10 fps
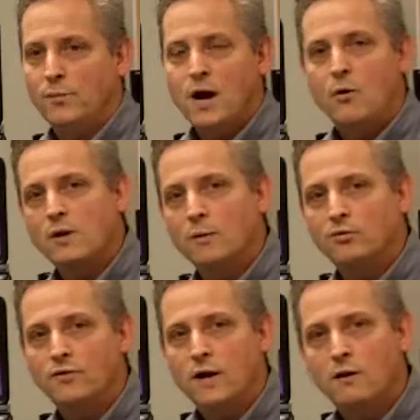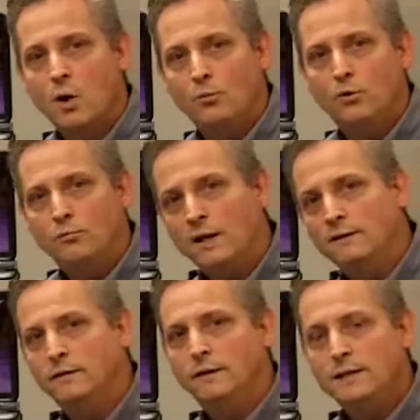power amplifier output
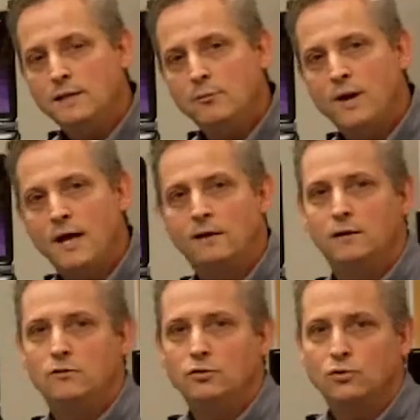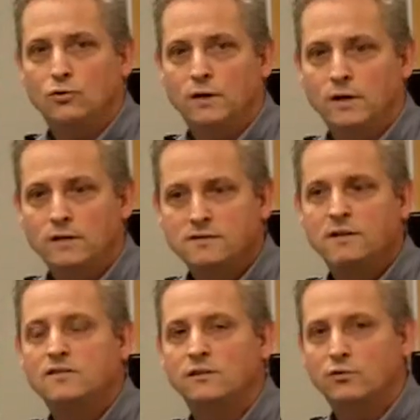might leak back into a
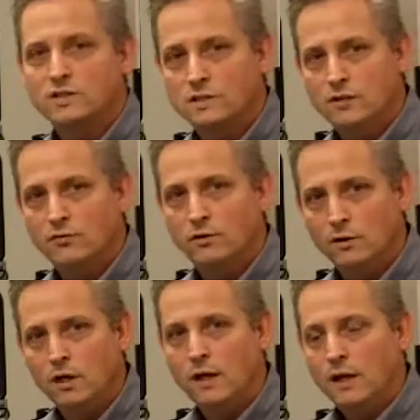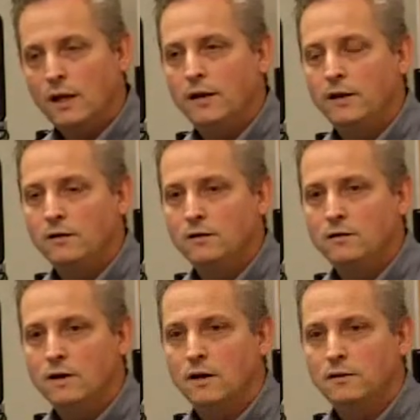sensitive receiver, and it
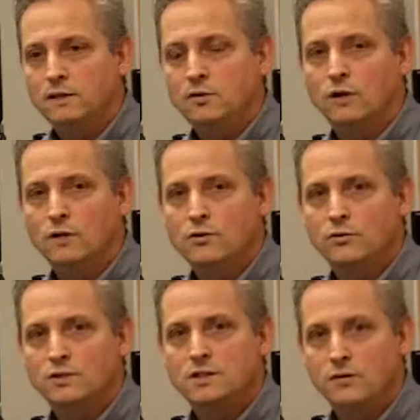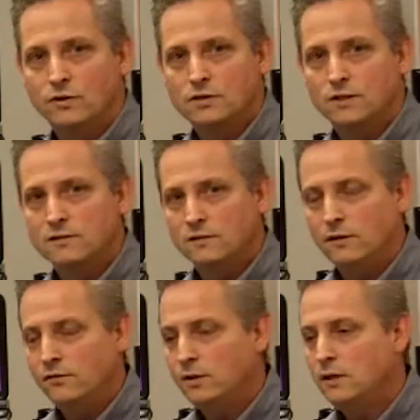could degrade your receiver
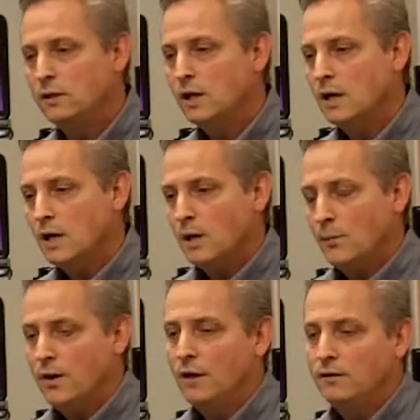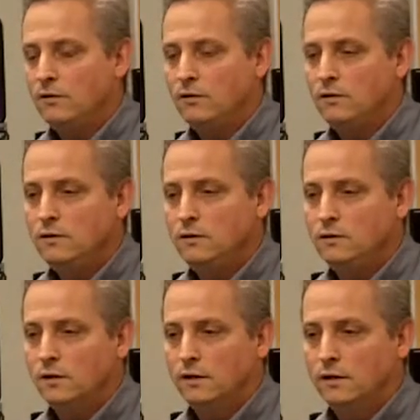sensitivity. But
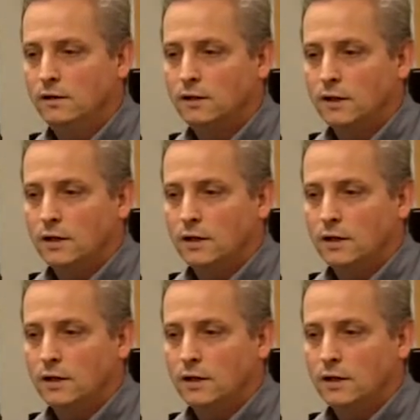the